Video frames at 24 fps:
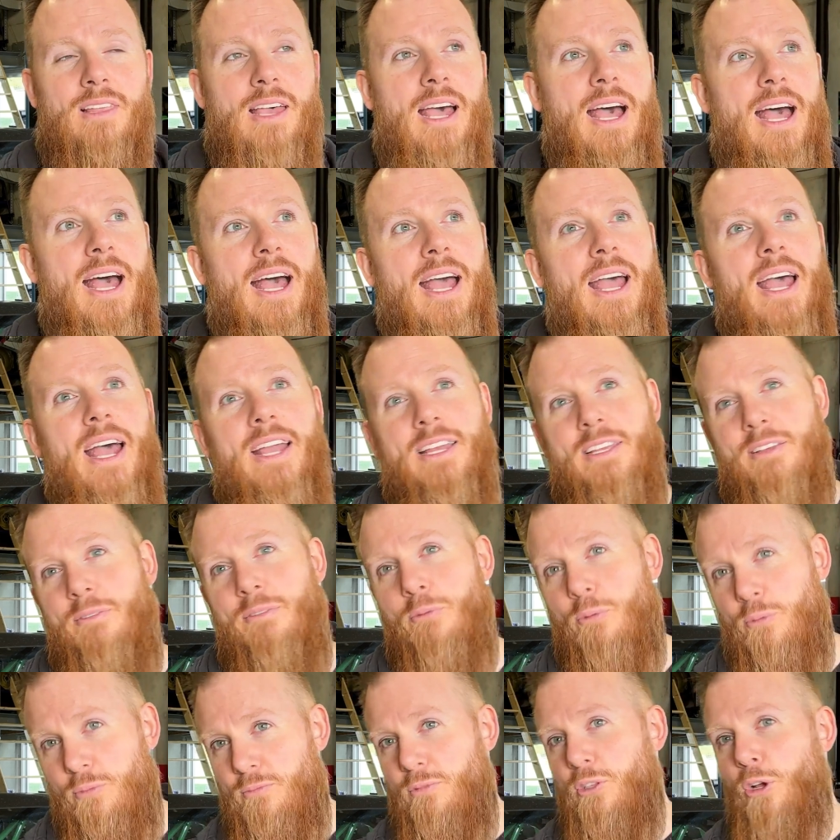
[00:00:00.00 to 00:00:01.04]
I
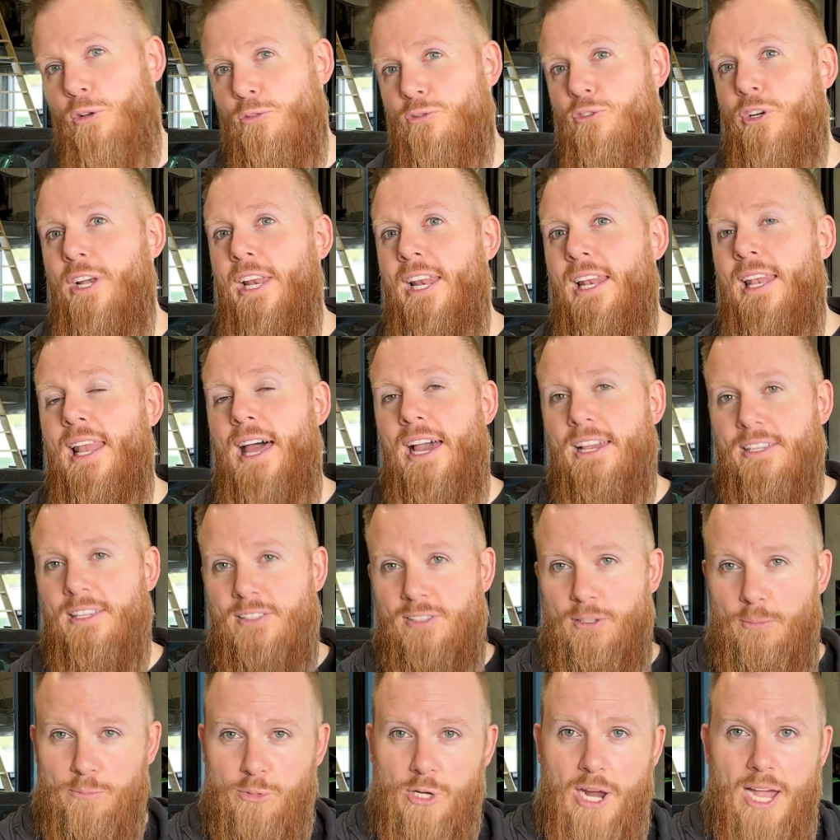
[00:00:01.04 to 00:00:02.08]
don't really like
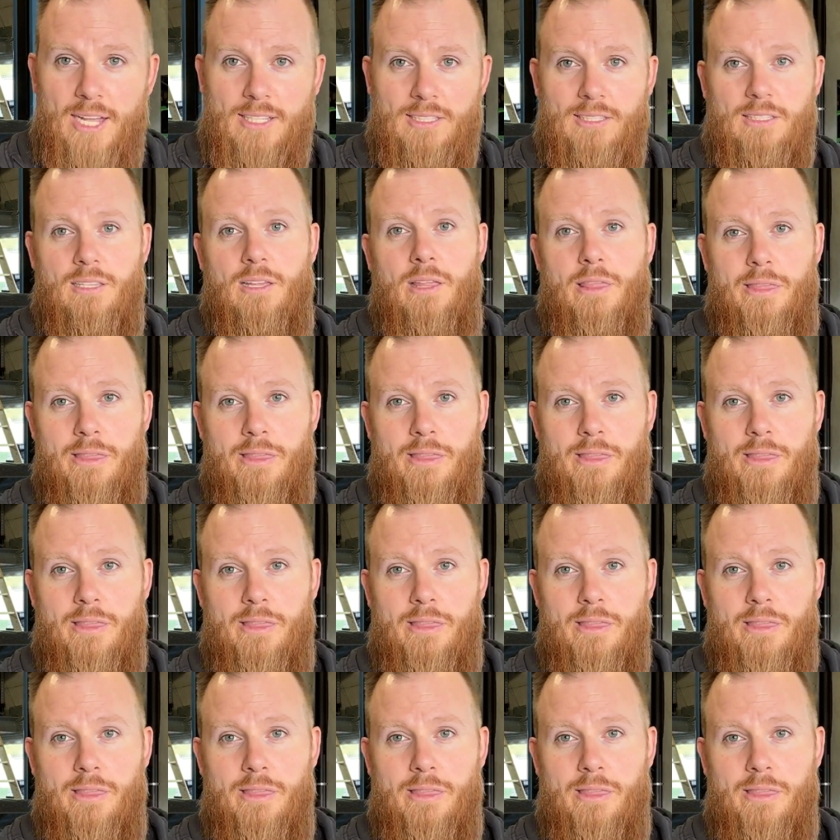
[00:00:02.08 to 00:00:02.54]
some bright